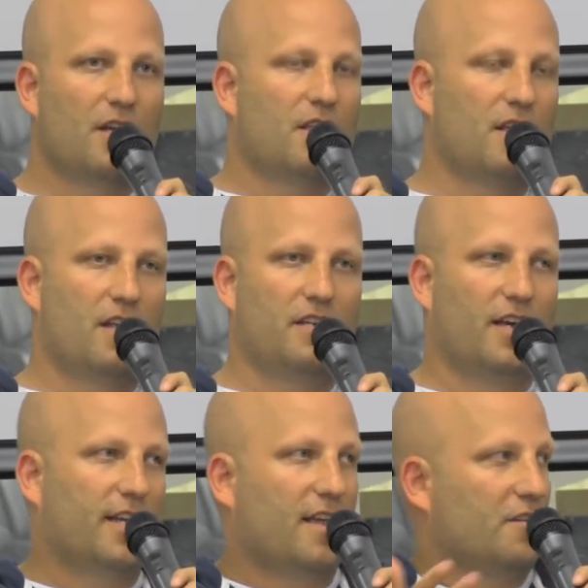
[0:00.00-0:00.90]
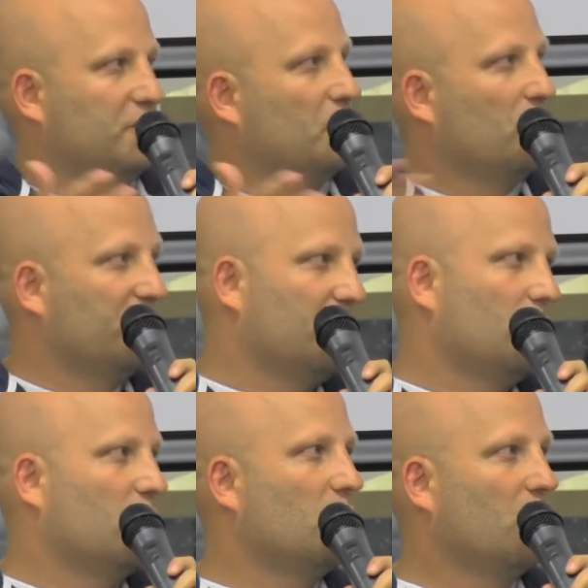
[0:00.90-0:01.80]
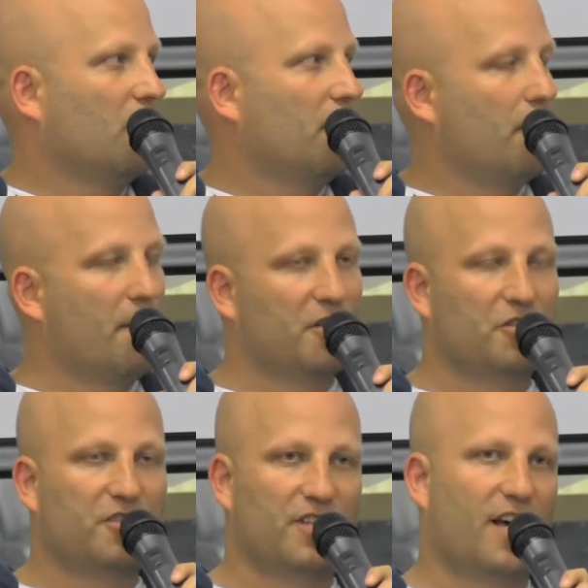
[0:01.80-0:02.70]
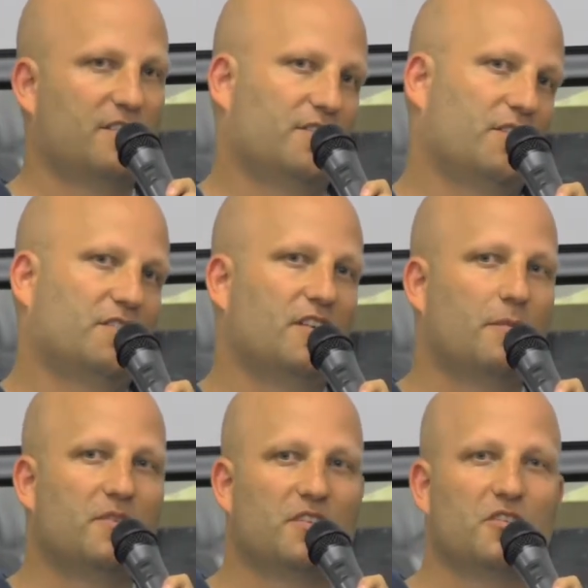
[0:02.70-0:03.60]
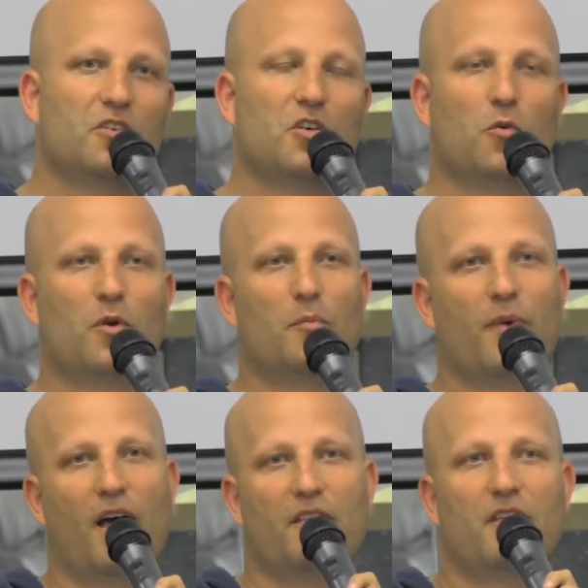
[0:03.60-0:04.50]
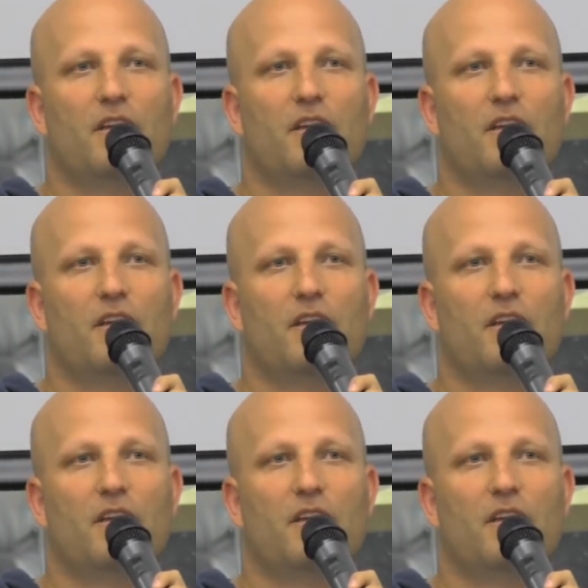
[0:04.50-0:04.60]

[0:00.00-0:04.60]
then again, there's a risk and reward measure to that. So the same is in your career path